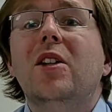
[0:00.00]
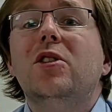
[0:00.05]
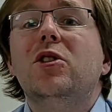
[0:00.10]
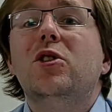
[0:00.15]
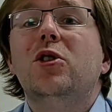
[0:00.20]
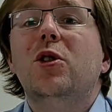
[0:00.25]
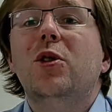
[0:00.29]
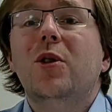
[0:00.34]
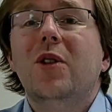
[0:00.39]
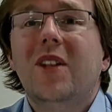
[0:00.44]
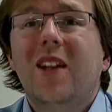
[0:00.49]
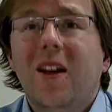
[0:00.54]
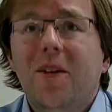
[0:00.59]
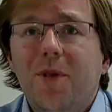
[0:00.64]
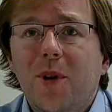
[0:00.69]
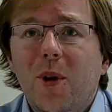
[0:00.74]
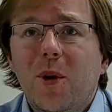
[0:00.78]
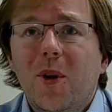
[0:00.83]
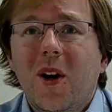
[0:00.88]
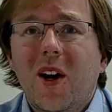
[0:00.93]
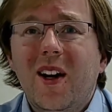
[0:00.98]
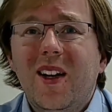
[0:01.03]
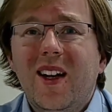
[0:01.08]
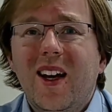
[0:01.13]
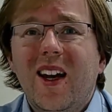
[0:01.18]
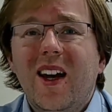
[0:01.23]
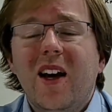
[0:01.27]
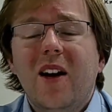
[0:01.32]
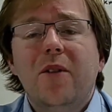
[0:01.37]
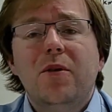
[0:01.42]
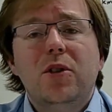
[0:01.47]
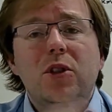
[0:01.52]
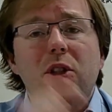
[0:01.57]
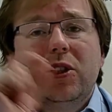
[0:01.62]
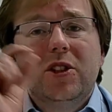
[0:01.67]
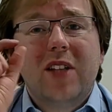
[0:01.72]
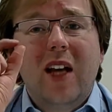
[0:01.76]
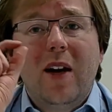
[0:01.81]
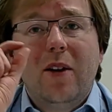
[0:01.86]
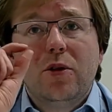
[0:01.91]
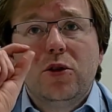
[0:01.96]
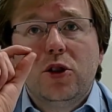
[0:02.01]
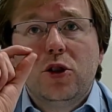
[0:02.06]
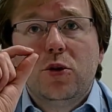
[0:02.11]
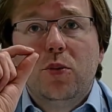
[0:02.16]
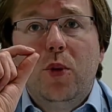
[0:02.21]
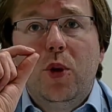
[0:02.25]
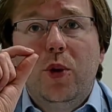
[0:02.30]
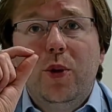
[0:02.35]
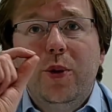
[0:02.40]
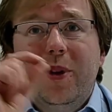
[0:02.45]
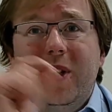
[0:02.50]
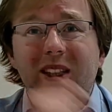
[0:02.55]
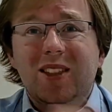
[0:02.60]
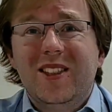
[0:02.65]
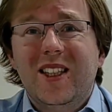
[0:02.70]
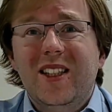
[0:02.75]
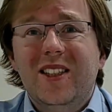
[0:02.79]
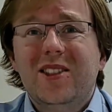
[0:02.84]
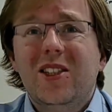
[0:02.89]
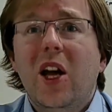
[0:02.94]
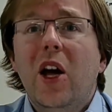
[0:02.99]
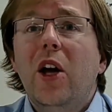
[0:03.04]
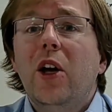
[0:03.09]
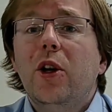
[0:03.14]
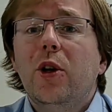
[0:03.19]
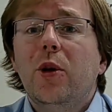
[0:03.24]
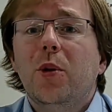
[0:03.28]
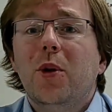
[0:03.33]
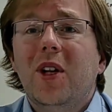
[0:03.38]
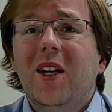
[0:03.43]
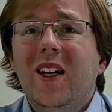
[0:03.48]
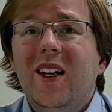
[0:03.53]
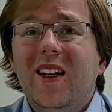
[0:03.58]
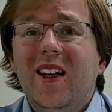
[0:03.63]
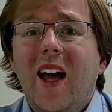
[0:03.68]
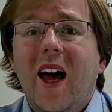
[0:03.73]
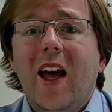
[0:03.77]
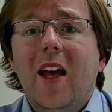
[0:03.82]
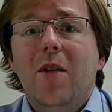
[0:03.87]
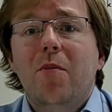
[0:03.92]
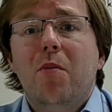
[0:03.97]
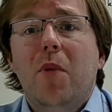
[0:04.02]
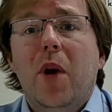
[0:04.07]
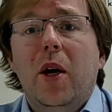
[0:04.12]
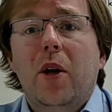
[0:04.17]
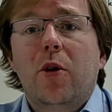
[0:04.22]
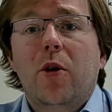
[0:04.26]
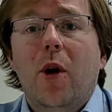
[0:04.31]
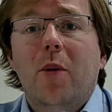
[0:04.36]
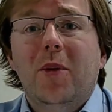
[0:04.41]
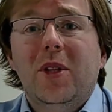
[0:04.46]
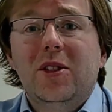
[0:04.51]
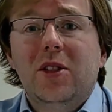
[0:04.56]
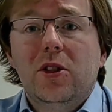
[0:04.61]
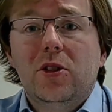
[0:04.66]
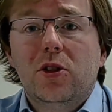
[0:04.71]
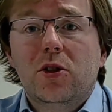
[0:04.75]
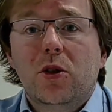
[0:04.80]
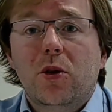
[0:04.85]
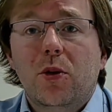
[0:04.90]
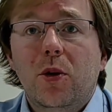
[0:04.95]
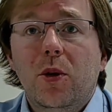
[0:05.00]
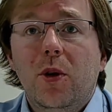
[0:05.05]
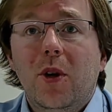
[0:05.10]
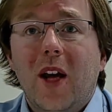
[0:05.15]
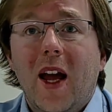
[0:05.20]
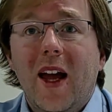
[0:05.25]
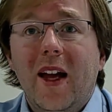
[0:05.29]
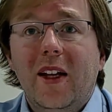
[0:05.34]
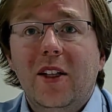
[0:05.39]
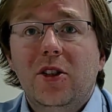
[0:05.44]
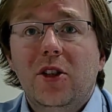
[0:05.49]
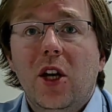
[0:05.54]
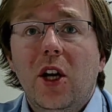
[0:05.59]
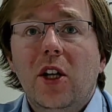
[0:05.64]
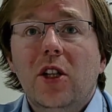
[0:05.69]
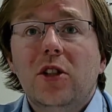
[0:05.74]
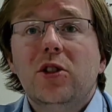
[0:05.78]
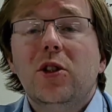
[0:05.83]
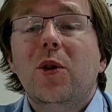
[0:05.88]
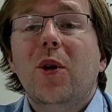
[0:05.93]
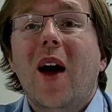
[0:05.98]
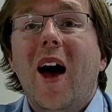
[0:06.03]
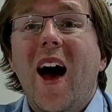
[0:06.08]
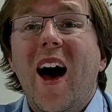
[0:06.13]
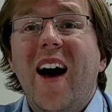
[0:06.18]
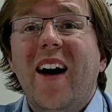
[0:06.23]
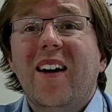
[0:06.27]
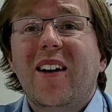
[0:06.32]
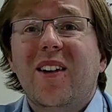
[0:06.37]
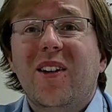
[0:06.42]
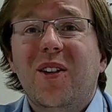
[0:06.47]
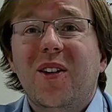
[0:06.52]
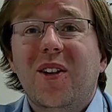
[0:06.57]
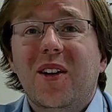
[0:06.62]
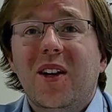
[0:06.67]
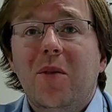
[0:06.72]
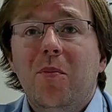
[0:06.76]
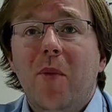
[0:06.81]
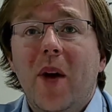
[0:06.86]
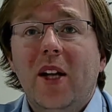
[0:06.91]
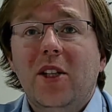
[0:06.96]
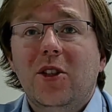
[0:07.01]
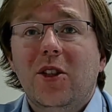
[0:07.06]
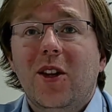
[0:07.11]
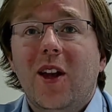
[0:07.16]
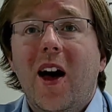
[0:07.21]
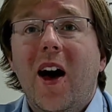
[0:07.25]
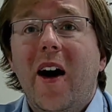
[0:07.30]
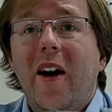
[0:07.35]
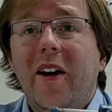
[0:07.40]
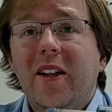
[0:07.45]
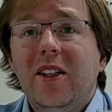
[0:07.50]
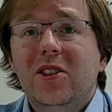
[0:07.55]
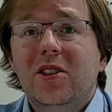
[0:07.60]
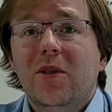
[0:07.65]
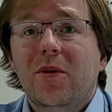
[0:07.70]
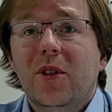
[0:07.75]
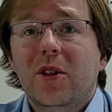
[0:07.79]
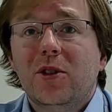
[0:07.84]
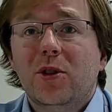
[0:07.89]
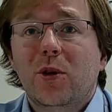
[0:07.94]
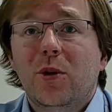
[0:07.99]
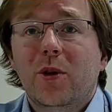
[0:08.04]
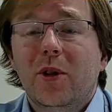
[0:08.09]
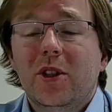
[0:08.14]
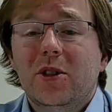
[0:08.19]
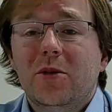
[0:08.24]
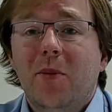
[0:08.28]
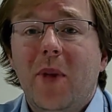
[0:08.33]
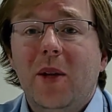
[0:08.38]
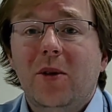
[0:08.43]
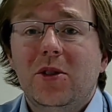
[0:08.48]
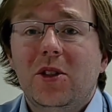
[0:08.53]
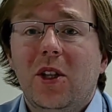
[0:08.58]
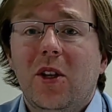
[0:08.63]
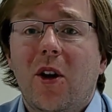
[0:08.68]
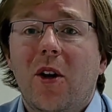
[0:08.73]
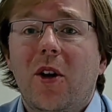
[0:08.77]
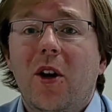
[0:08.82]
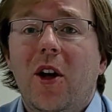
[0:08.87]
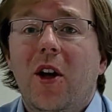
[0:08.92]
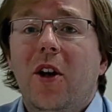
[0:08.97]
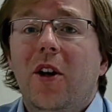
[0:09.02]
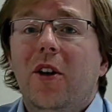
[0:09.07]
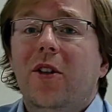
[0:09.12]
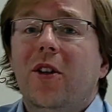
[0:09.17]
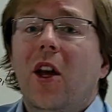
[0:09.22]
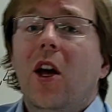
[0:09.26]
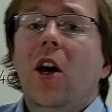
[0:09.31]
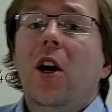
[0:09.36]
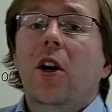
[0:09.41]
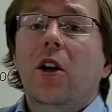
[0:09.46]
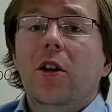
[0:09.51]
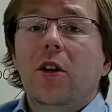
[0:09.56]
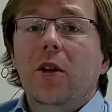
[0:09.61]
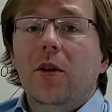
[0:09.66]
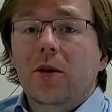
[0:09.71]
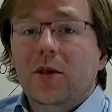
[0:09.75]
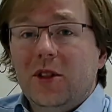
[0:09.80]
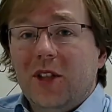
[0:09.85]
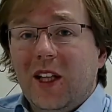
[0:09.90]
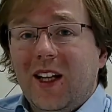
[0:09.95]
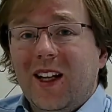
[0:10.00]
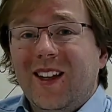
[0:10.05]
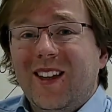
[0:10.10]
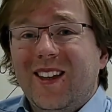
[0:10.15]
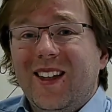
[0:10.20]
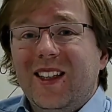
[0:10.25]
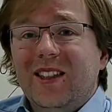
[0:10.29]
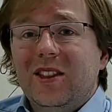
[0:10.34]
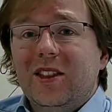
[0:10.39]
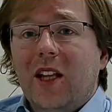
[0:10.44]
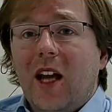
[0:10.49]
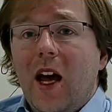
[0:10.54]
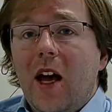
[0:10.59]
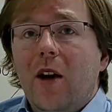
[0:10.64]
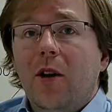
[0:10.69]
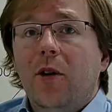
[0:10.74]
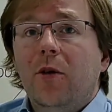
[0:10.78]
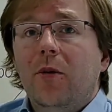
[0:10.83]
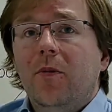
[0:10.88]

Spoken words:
To give you an idea of just how small this is, you would need a micrometer screw gauge to accurately measure the height of the tallest mountain on Earth using this scale.